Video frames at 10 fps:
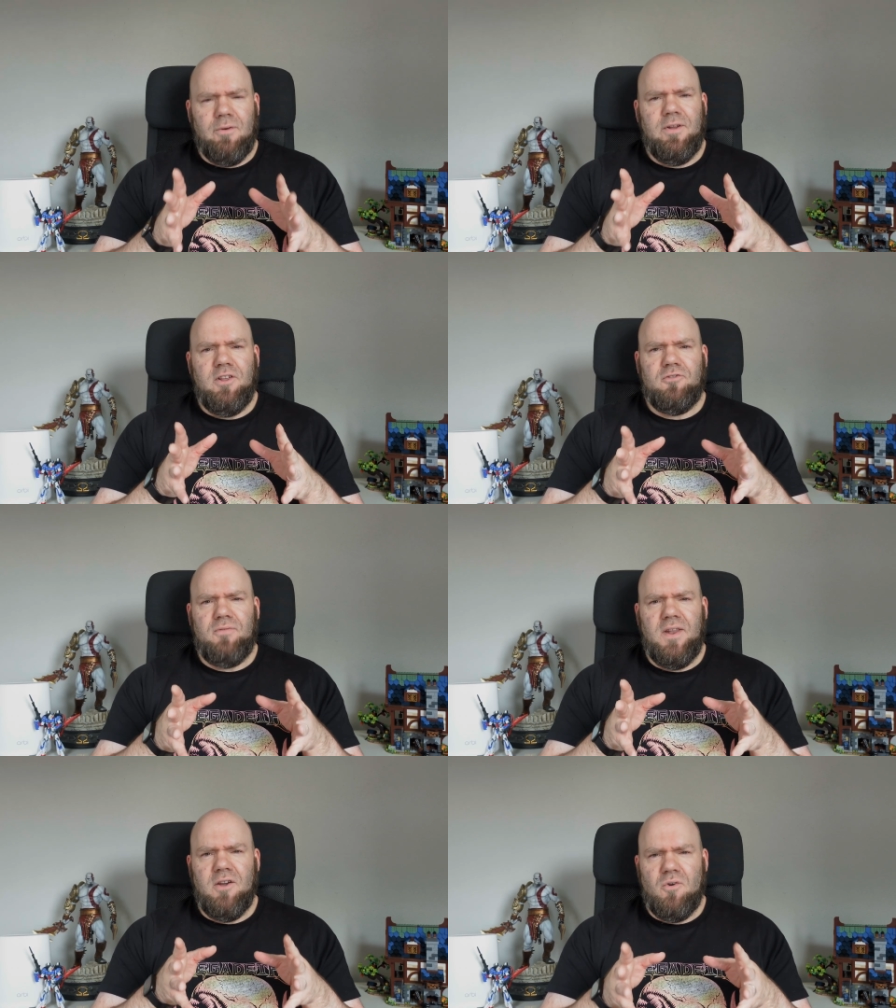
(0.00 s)
Now in this
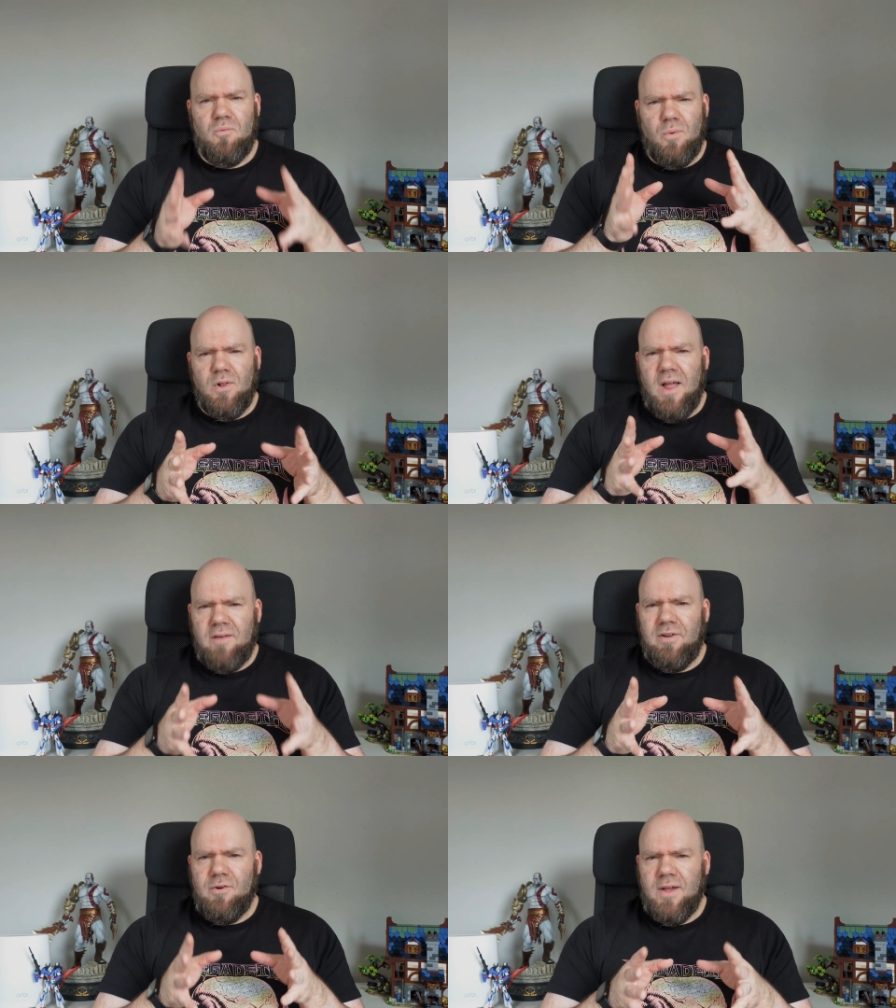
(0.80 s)
video we'll
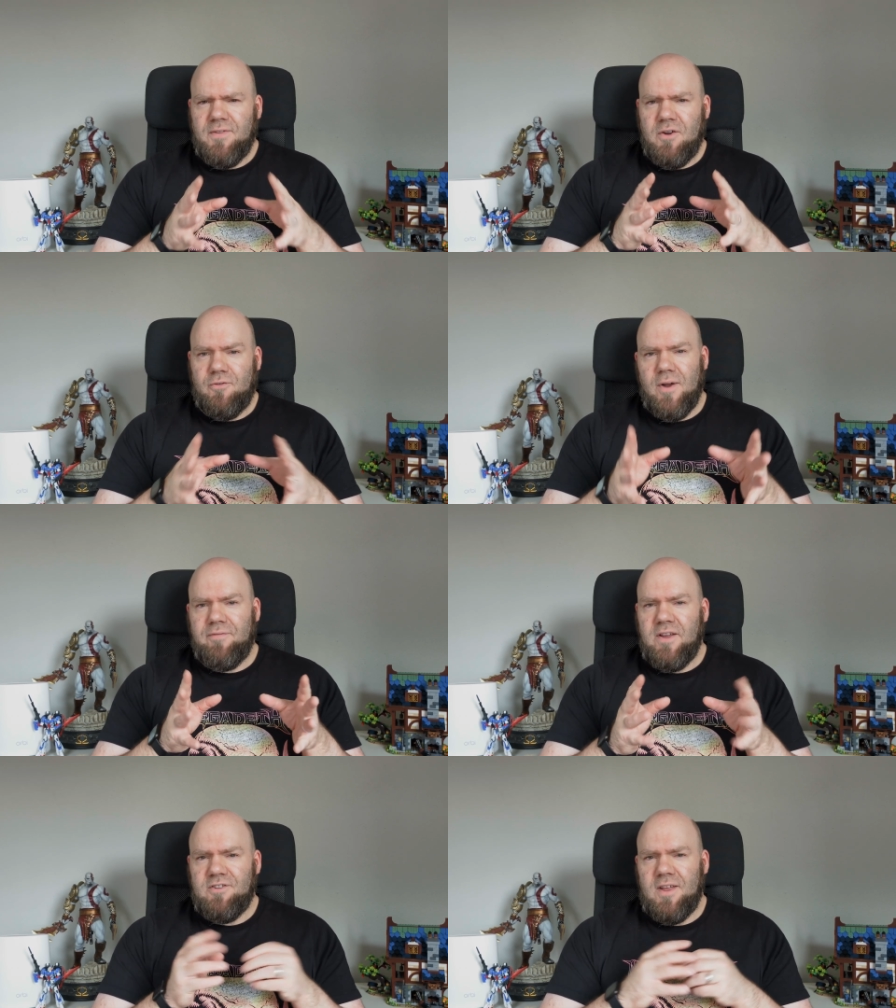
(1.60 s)
have a look at the
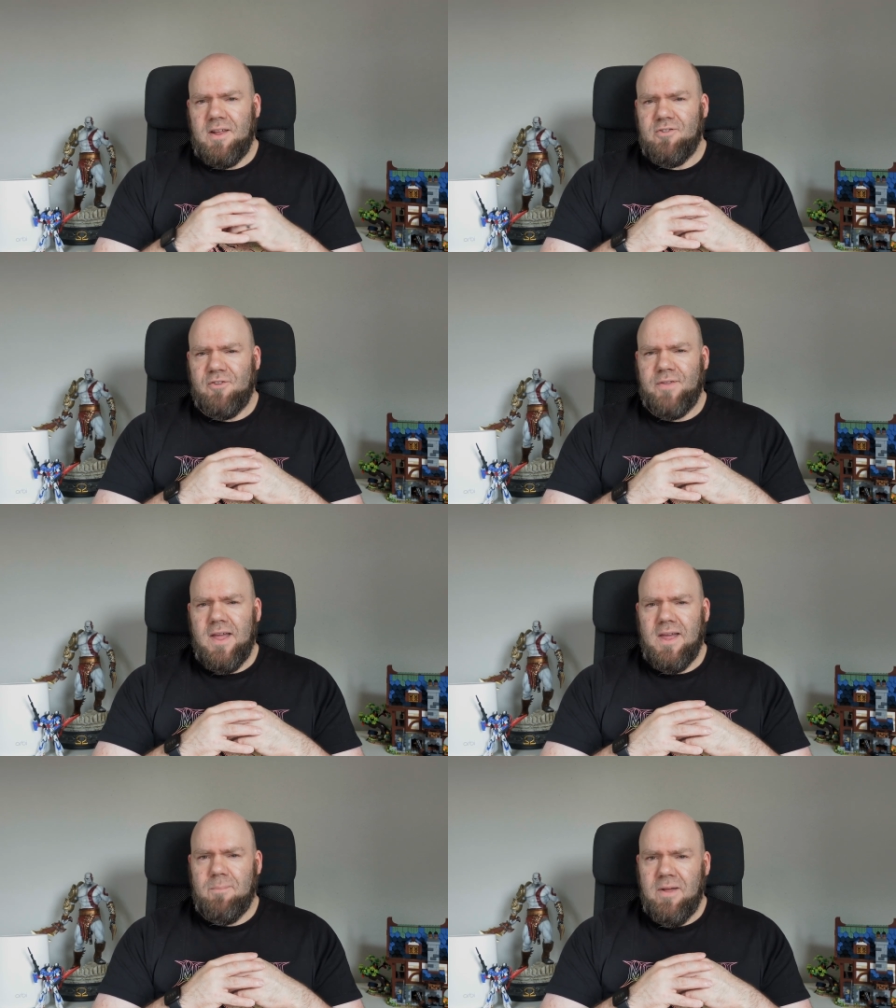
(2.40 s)
graphic settings of the
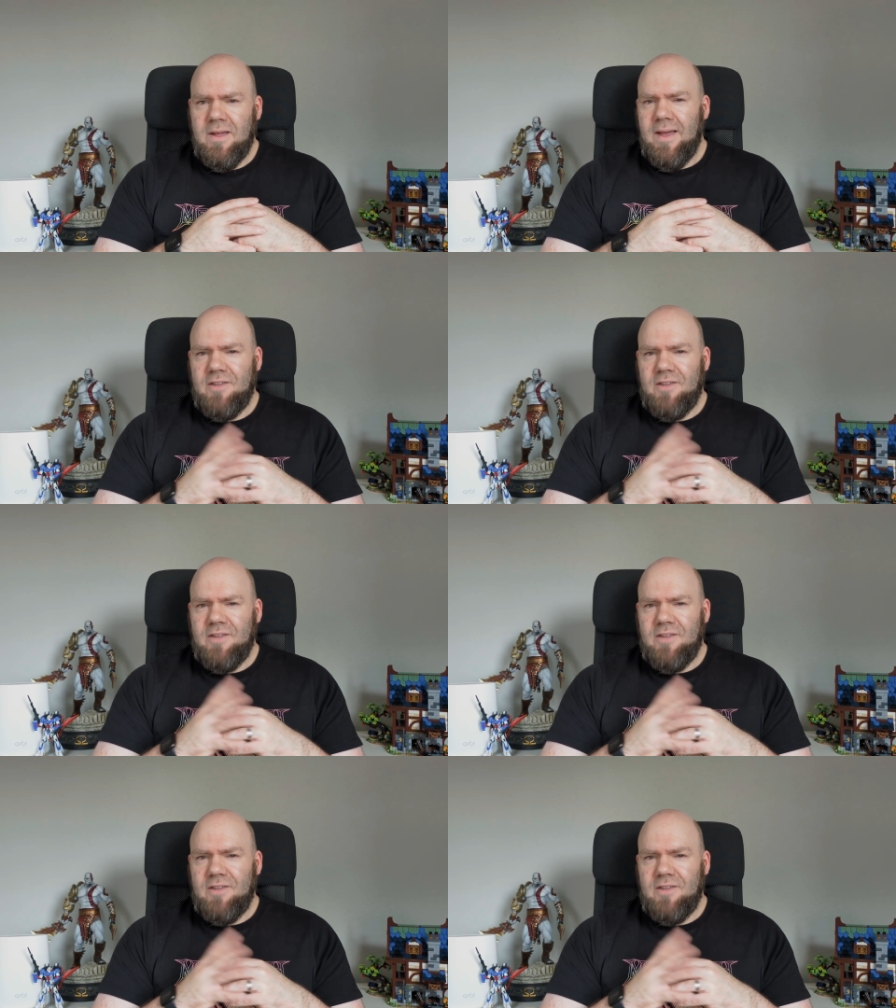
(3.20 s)
game